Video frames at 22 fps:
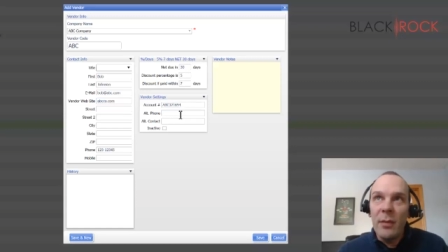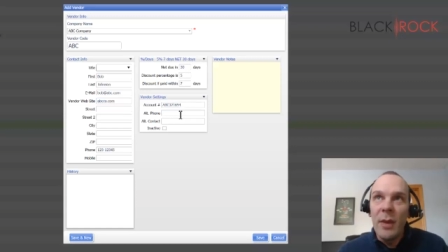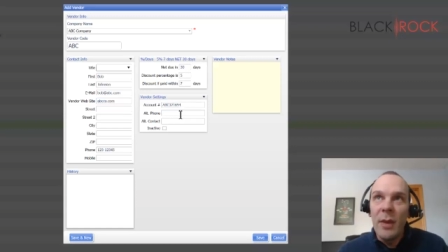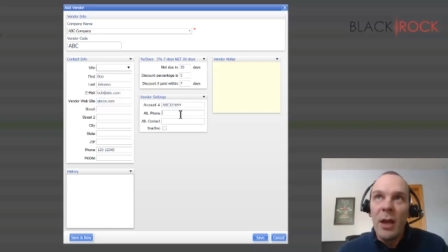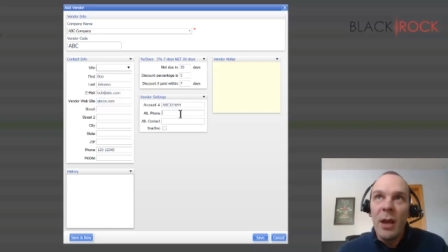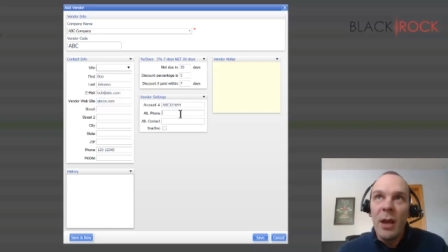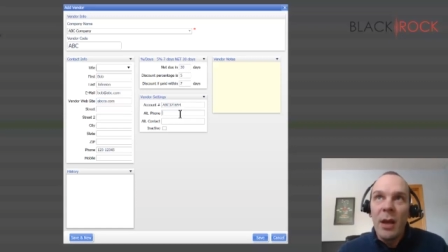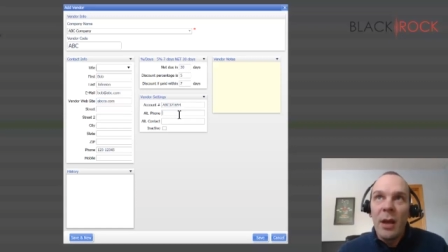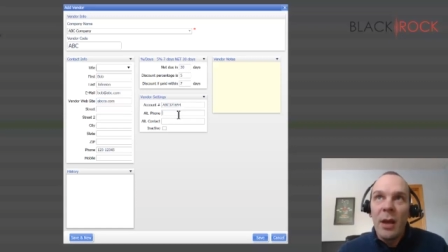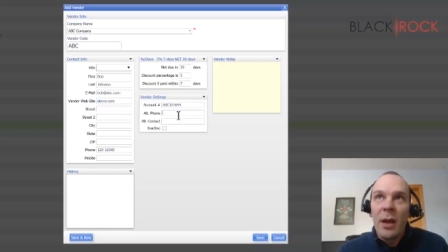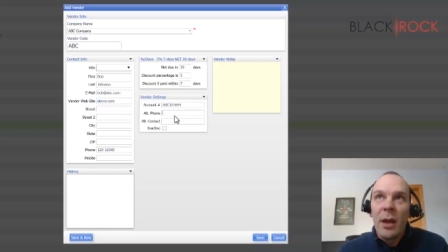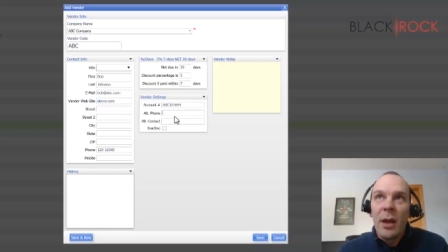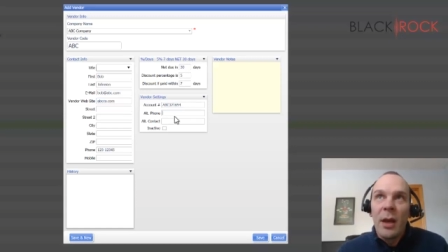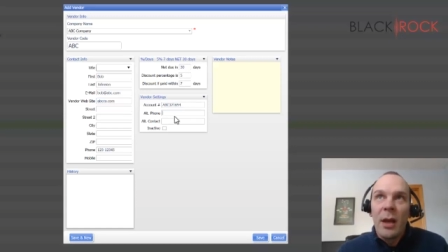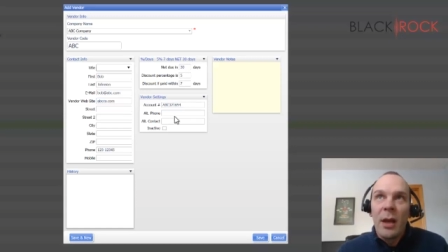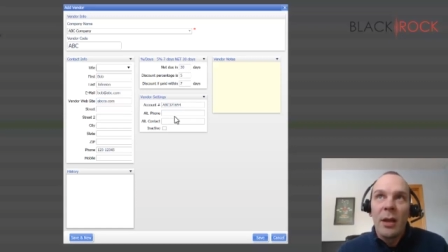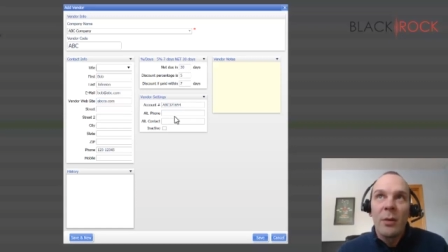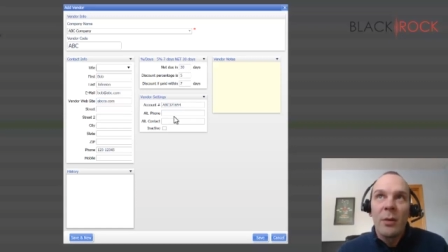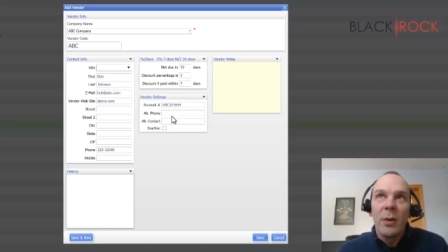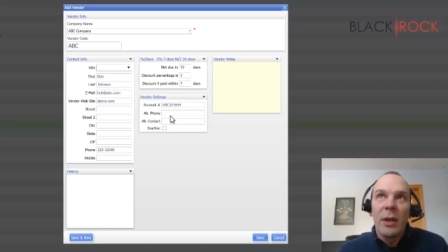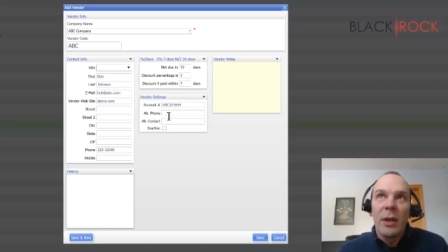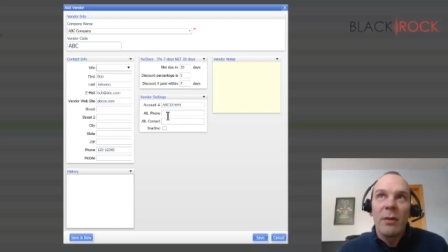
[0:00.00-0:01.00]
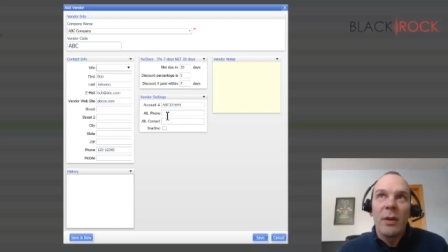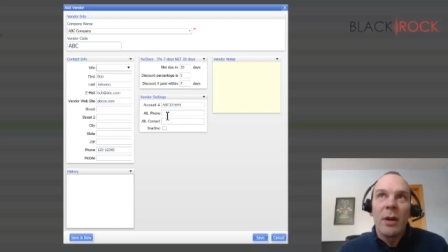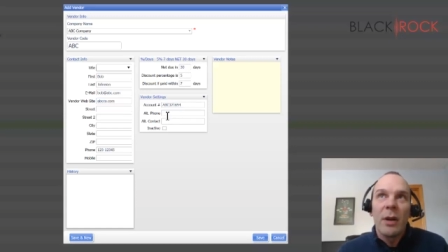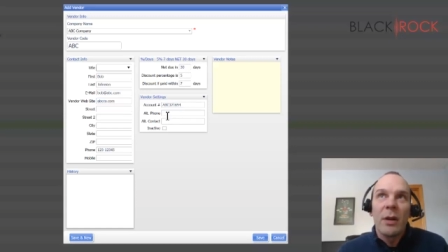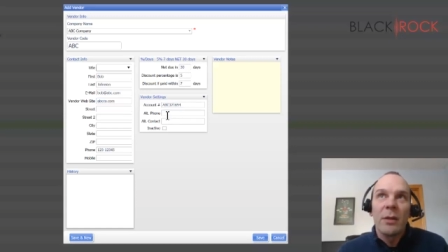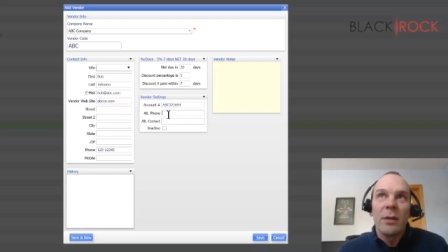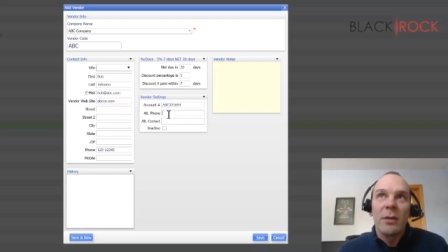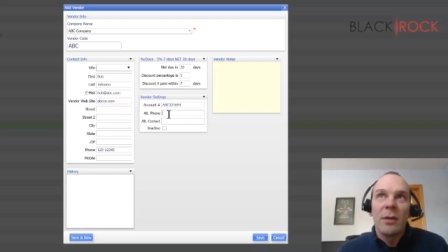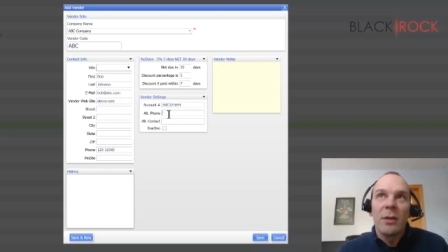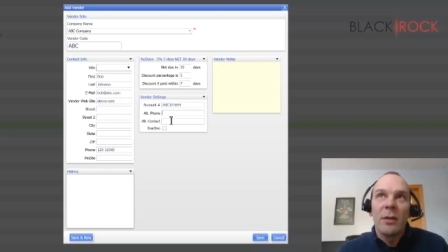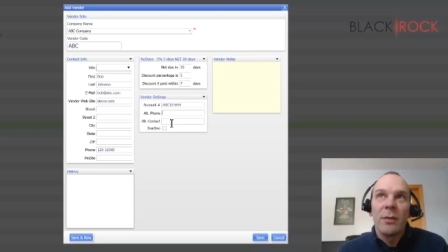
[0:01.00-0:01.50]
And then we have
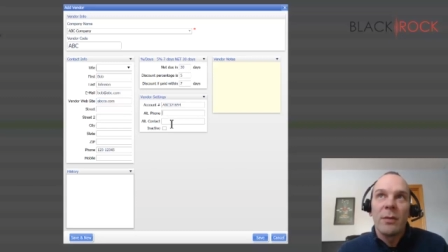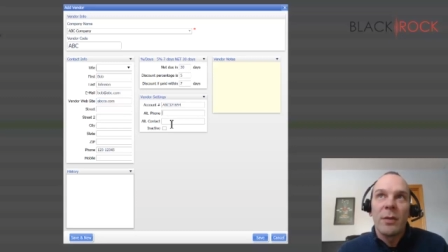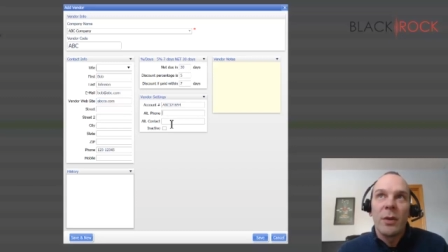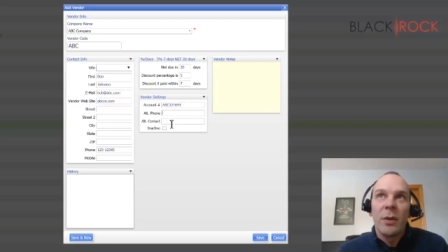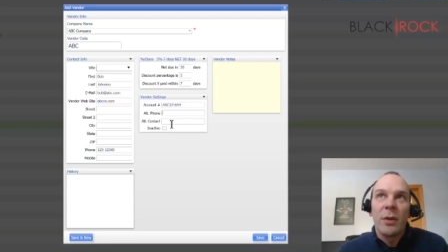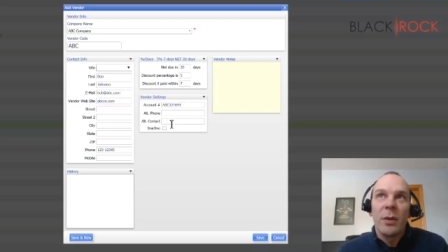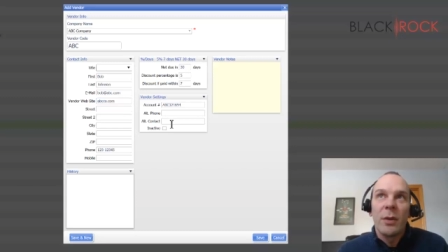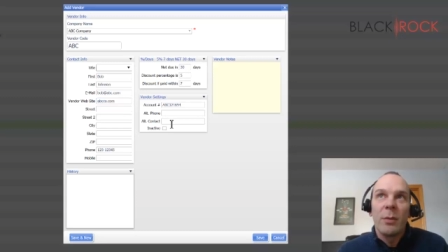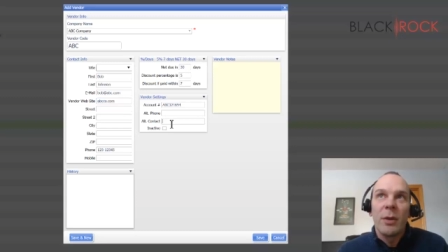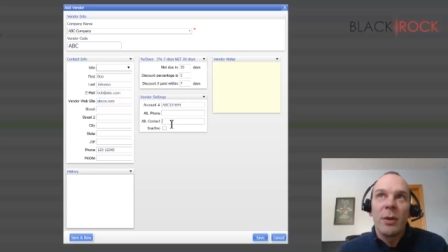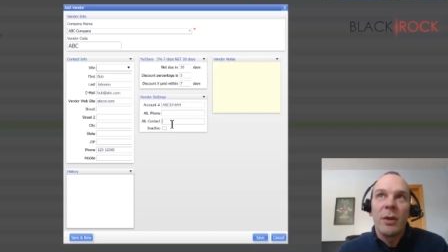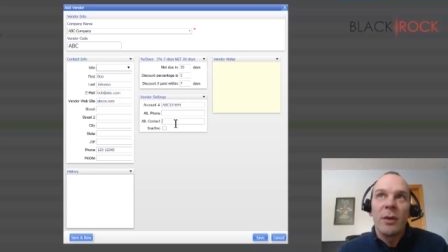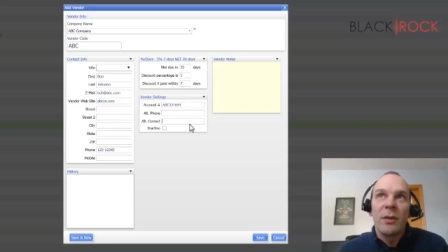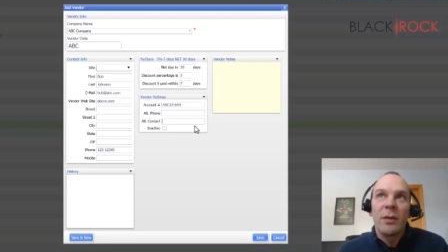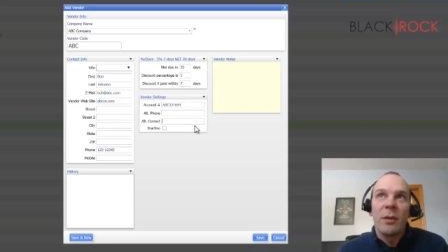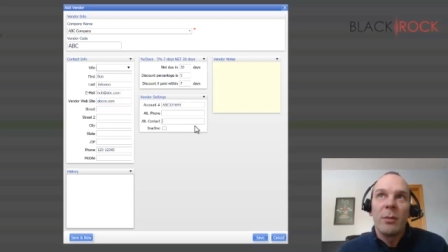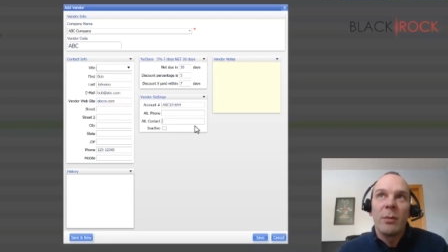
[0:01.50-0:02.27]
alternate phone numbers